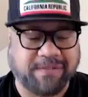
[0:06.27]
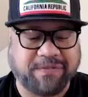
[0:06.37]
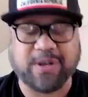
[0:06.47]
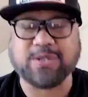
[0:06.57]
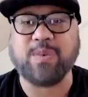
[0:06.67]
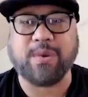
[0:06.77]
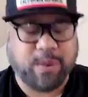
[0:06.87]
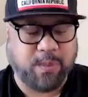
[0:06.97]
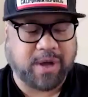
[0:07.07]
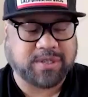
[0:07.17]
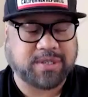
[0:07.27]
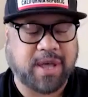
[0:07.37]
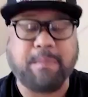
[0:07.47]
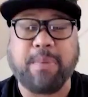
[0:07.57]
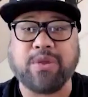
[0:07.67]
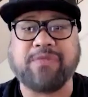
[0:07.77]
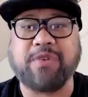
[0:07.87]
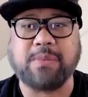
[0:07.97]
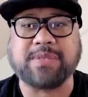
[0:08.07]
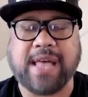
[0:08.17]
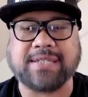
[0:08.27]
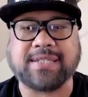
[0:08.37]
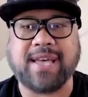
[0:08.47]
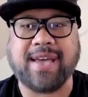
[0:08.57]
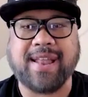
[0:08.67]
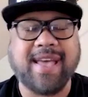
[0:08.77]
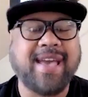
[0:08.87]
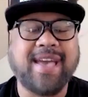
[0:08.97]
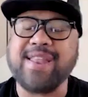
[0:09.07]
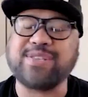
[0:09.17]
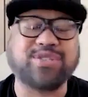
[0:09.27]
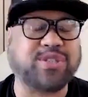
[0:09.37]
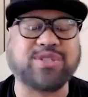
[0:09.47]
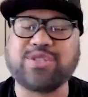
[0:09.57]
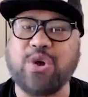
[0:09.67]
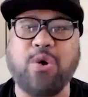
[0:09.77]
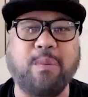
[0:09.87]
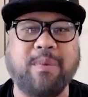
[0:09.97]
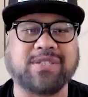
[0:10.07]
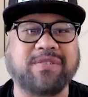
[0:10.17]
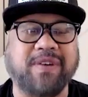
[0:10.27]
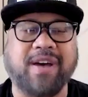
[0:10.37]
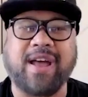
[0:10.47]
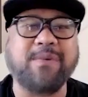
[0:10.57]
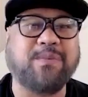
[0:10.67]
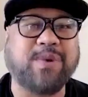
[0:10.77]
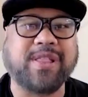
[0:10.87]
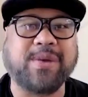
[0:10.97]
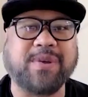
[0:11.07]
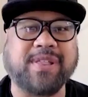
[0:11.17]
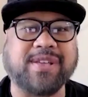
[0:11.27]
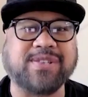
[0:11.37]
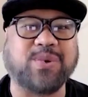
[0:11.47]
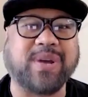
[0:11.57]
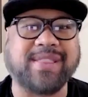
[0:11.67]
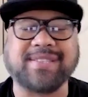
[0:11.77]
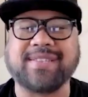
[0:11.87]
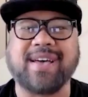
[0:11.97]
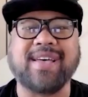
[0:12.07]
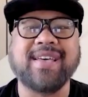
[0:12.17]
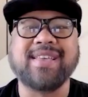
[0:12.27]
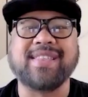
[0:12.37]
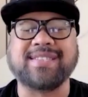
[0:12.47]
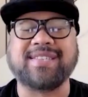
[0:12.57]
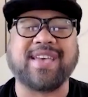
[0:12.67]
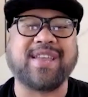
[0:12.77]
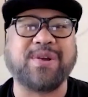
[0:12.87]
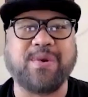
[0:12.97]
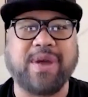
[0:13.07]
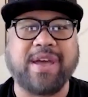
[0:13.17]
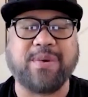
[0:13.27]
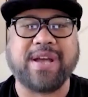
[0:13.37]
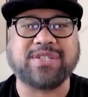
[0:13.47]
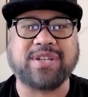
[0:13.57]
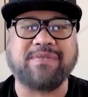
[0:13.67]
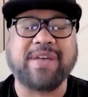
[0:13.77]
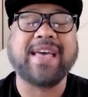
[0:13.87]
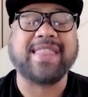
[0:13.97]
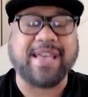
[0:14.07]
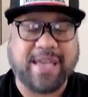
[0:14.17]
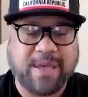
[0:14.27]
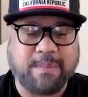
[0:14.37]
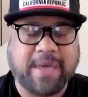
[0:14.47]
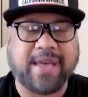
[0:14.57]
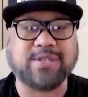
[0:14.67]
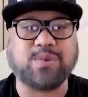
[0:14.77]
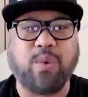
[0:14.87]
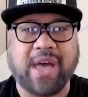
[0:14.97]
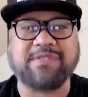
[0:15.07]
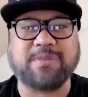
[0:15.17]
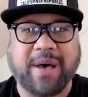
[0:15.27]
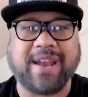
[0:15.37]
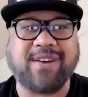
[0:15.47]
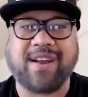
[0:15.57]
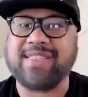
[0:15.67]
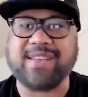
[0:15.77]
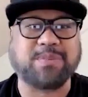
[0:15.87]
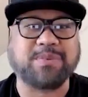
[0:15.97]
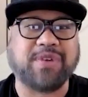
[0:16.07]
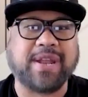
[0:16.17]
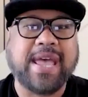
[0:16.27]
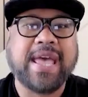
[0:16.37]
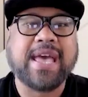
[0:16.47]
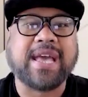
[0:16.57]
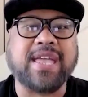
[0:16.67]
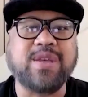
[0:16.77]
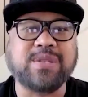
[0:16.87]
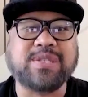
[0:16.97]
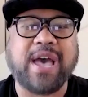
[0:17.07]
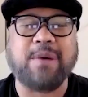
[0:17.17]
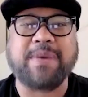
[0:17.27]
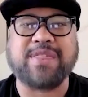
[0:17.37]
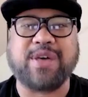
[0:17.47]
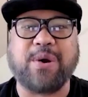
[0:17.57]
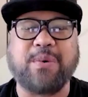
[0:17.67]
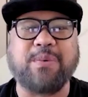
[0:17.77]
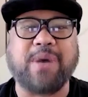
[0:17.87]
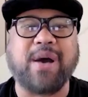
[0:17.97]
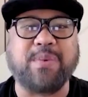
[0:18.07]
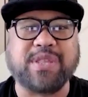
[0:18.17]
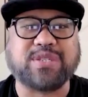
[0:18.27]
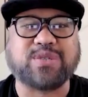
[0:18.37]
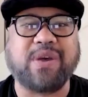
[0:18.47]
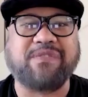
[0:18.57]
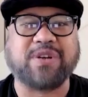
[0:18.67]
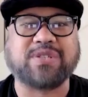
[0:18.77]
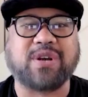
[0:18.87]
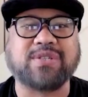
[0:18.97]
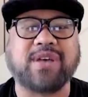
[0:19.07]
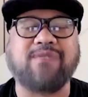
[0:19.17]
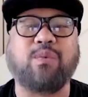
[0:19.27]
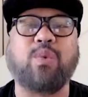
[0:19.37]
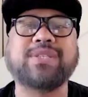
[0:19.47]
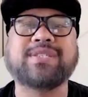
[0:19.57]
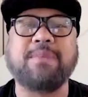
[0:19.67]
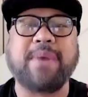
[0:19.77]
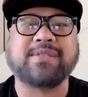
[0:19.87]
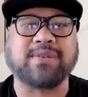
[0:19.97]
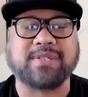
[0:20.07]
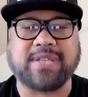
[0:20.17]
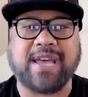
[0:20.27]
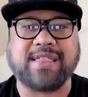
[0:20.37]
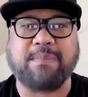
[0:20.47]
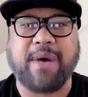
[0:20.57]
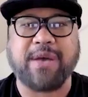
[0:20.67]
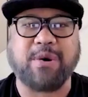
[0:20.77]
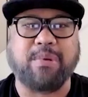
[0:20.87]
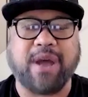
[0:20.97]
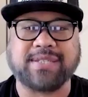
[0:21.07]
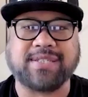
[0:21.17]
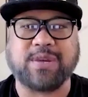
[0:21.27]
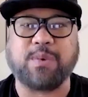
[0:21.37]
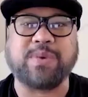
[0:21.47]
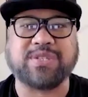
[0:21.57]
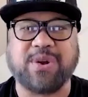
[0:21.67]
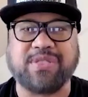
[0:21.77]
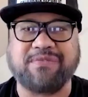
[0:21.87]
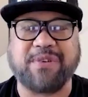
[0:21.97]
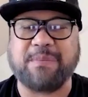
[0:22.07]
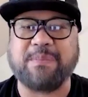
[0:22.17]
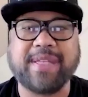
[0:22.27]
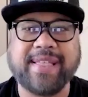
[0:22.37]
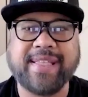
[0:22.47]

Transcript: The first one, we watched both films last night, and it's just so much fun. I really, really enjoyed this this second iteration of The Hitman's Wife's Bodyguard. I think it's so much fun. Can you tell me, though, when this story first starts off, what's the mental state that Michael Bryce is in when we start the film?